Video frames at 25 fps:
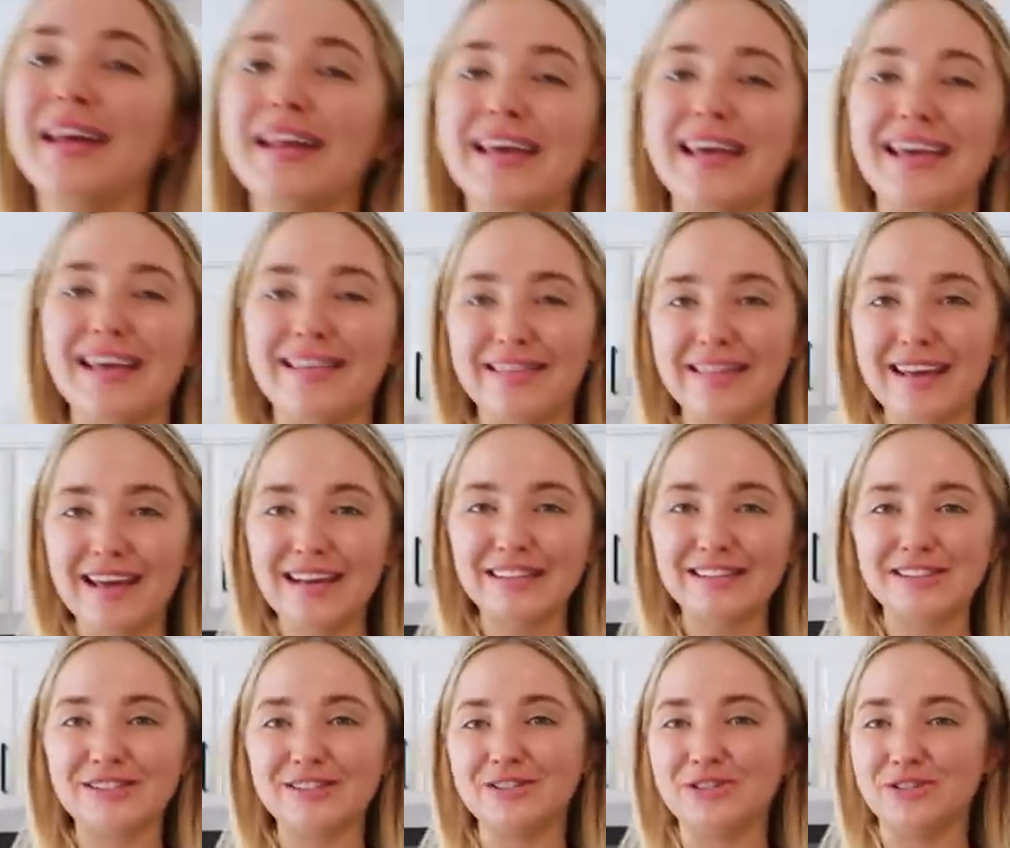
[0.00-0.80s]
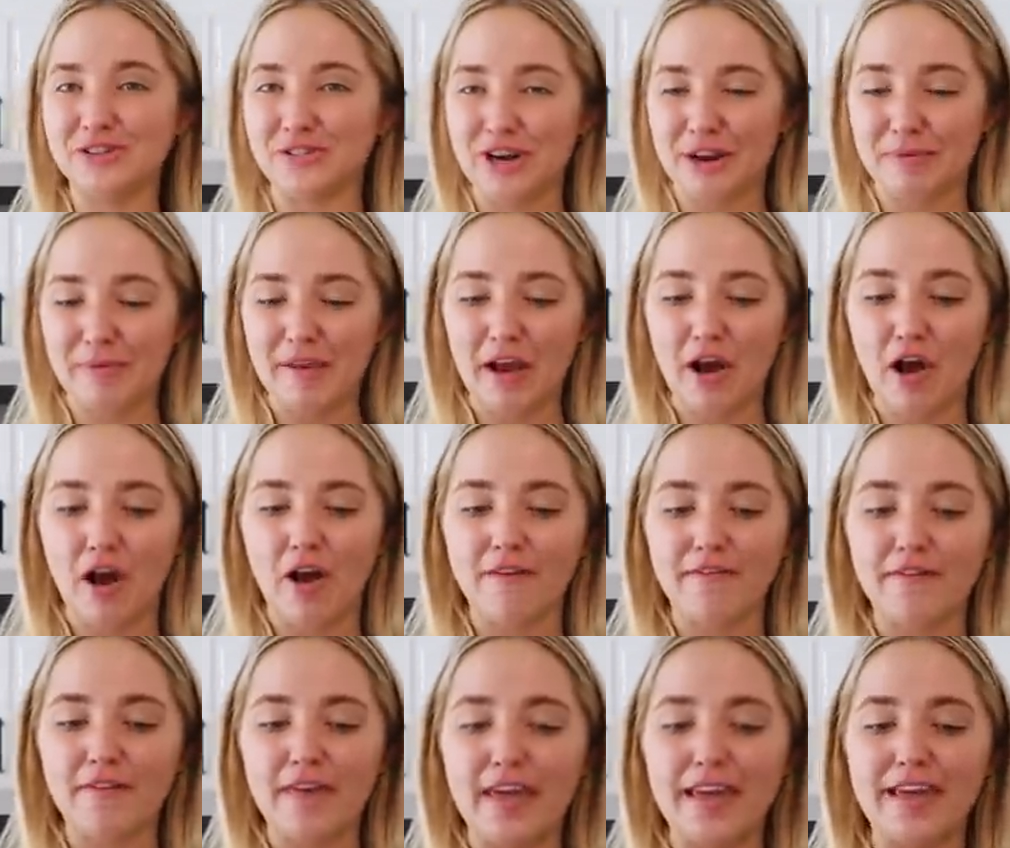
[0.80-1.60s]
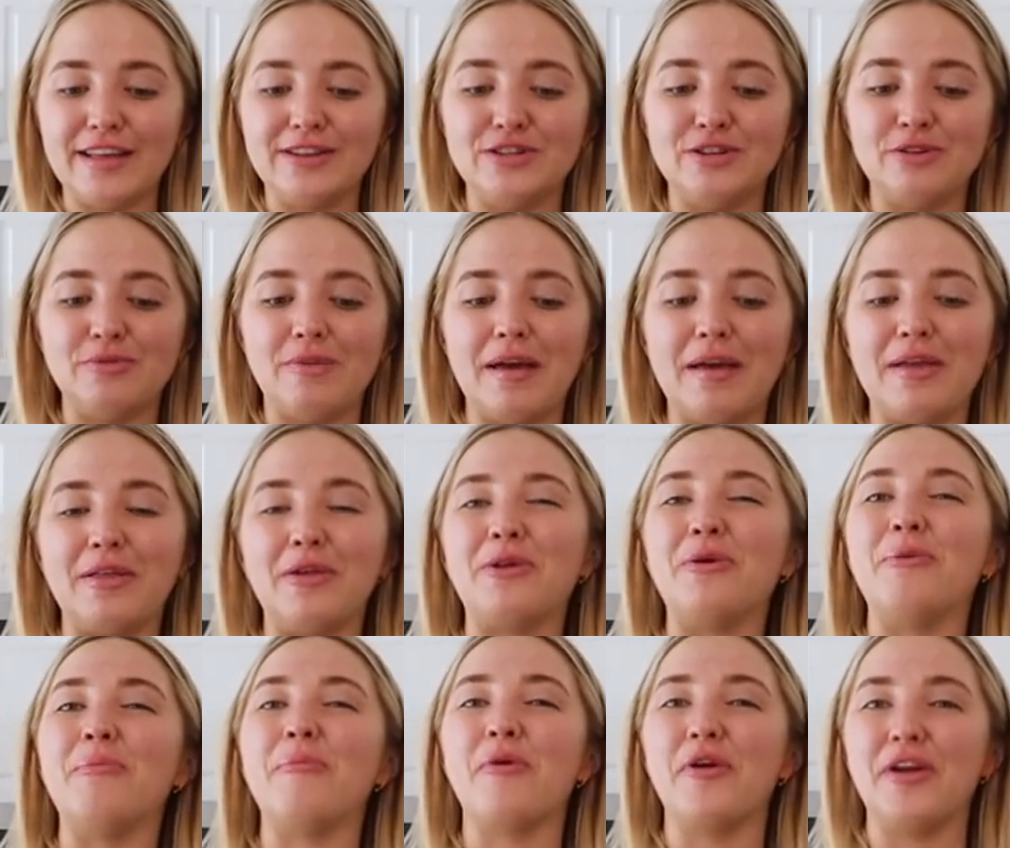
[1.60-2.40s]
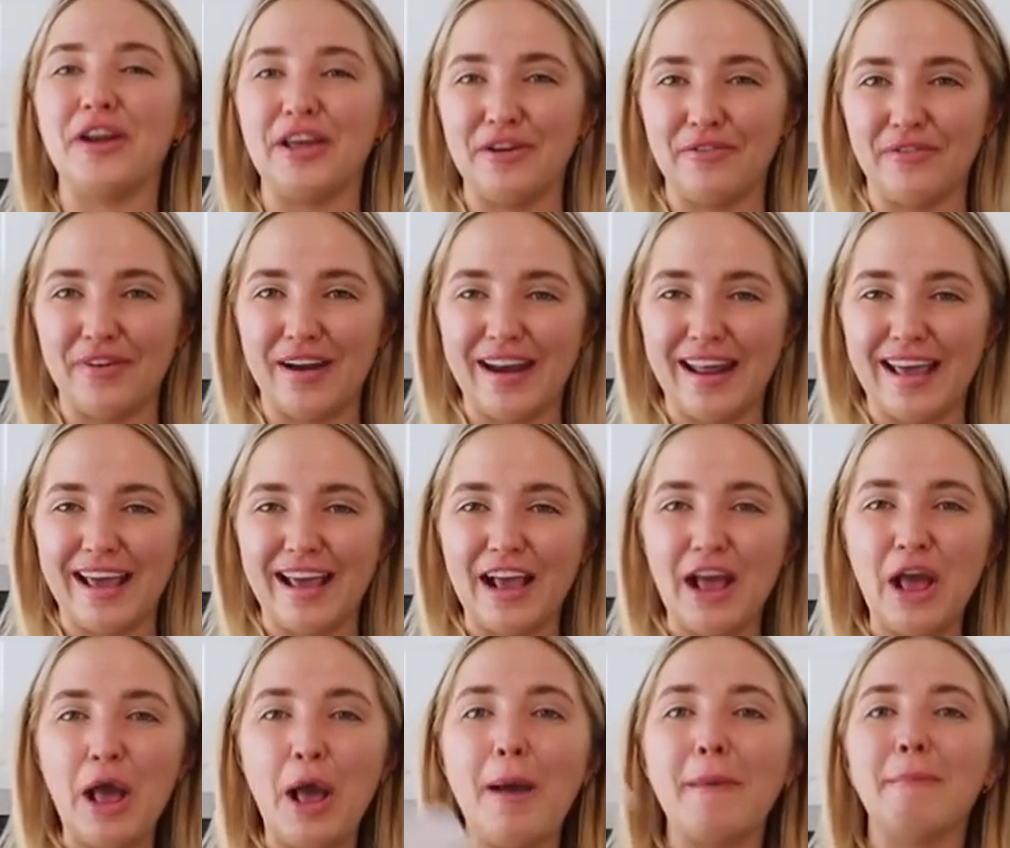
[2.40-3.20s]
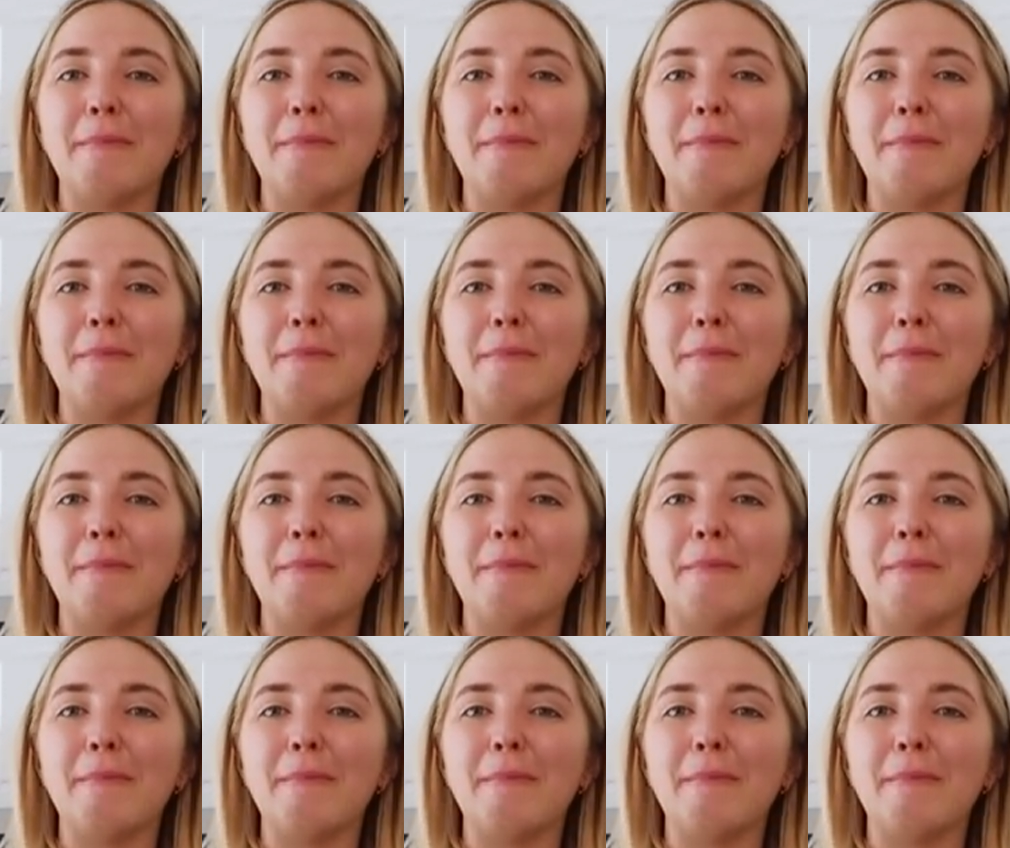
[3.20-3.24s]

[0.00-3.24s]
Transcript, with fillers: Gonna eat this and drink my coffee and do my little morning reading.